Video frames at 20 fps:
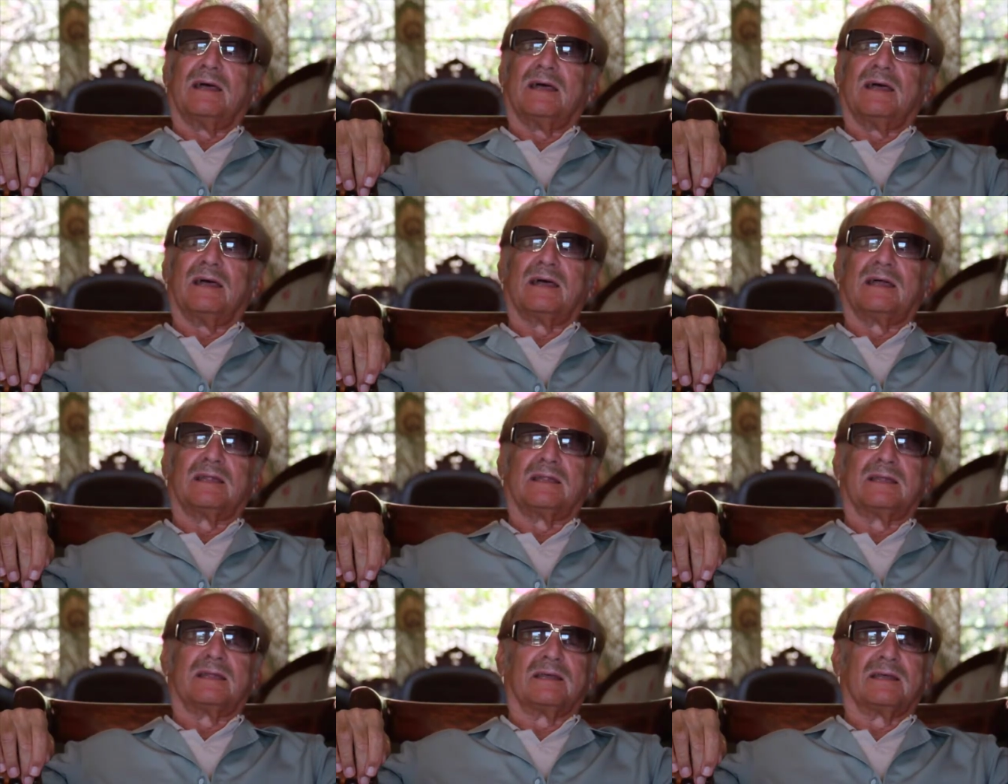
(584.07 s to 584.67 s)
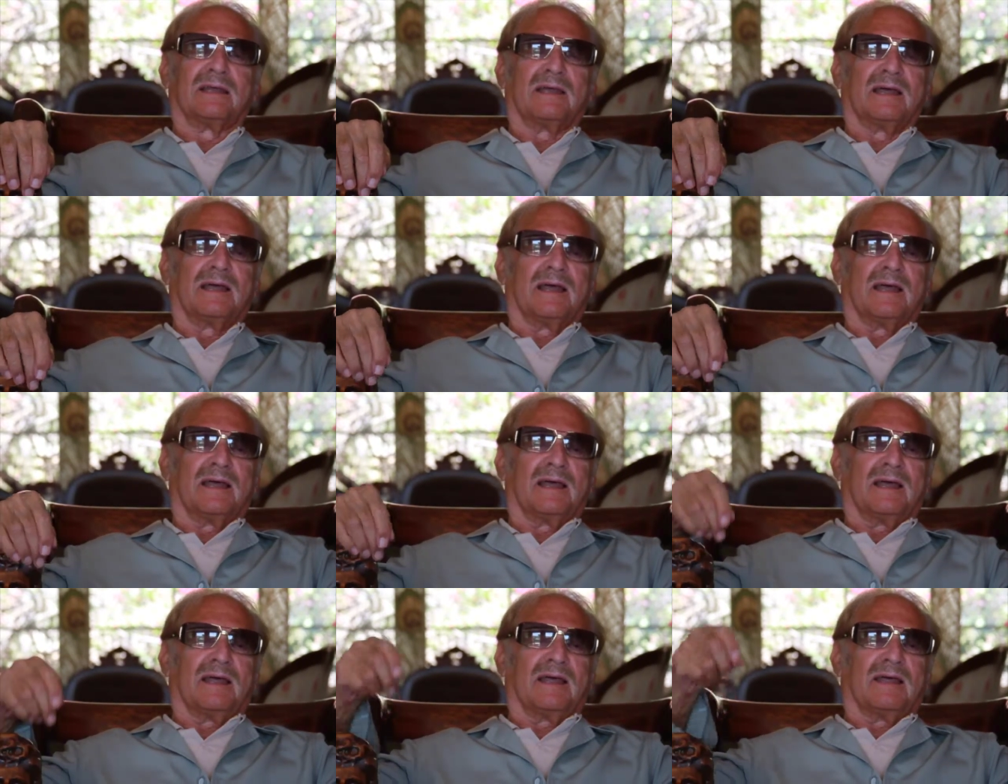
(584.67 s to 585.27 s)
and
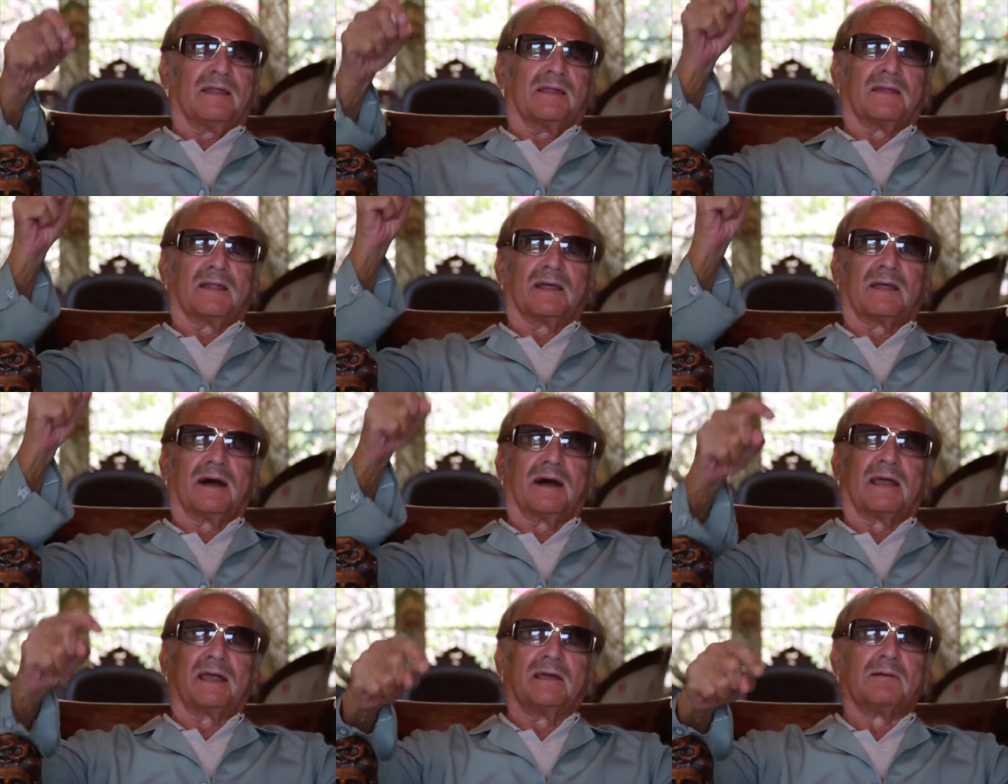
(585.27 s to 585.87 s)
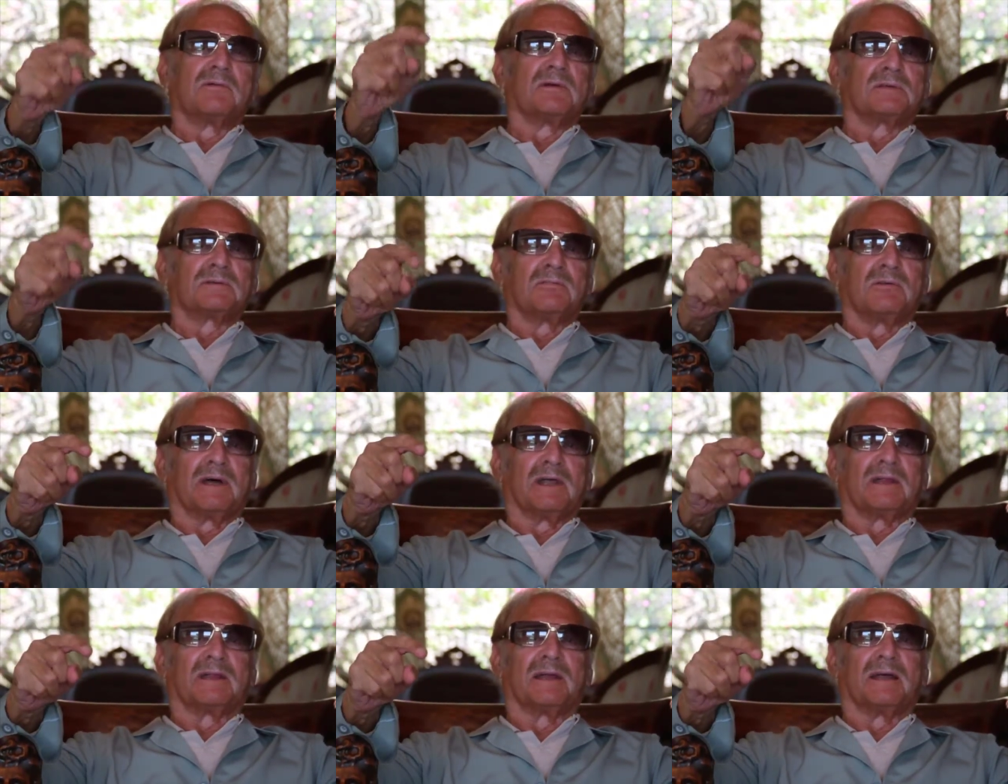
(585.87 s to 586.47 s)
the guy he was
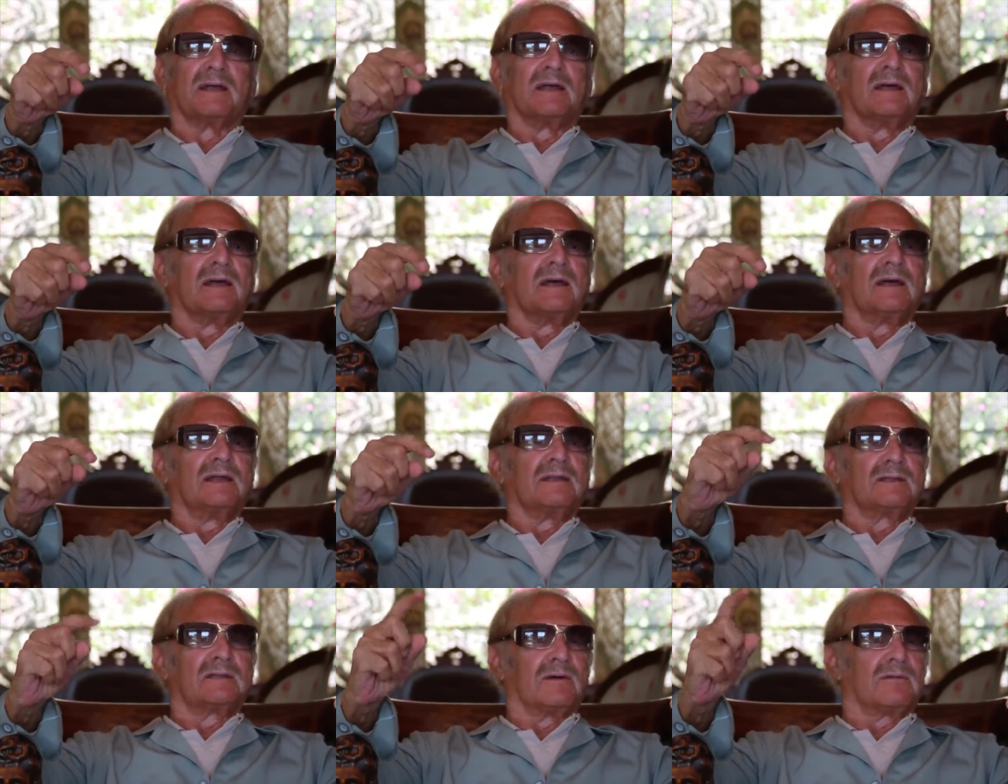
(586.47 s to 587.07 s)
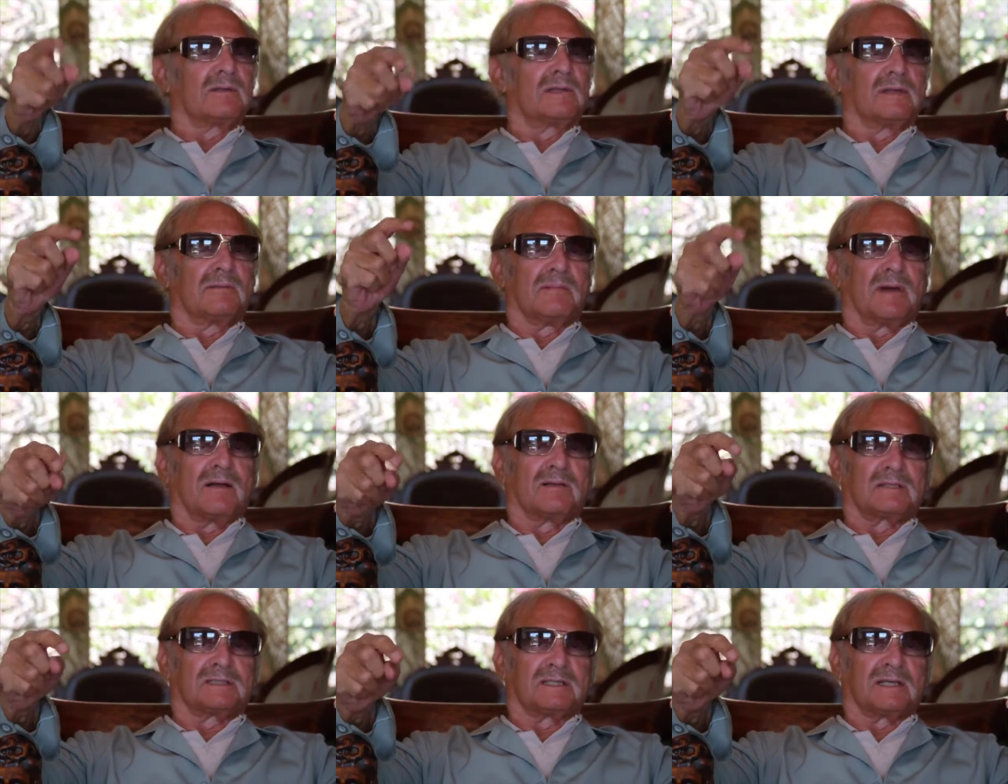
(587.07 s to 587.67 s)
with told
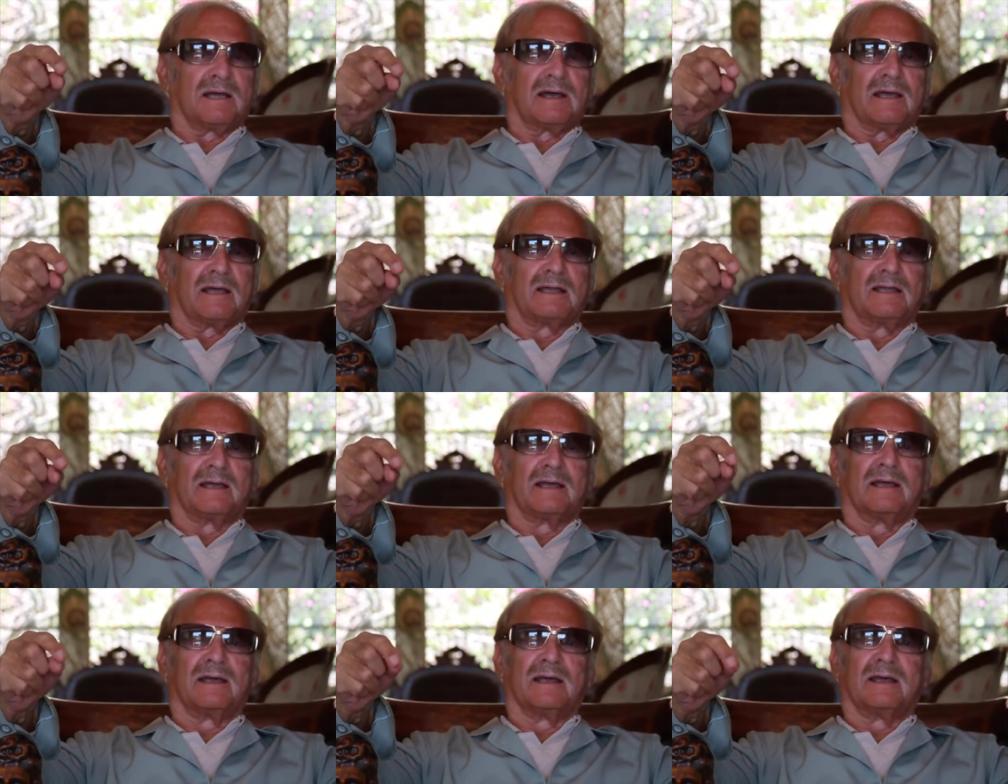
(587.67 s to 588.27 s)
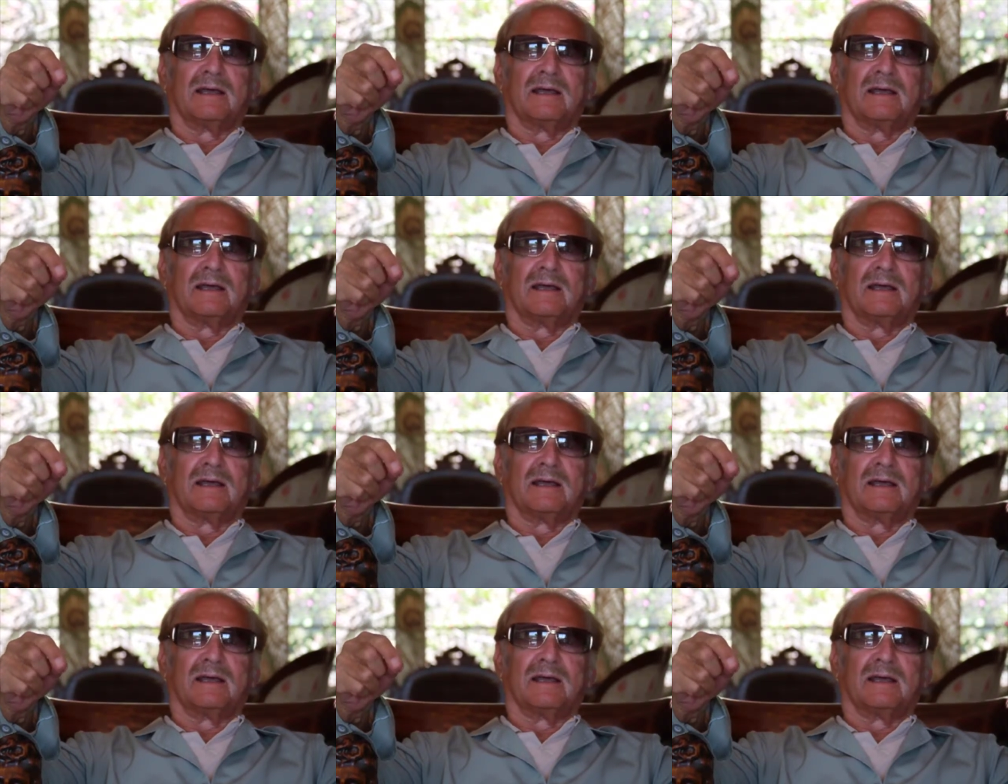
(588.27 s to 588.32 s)
him outside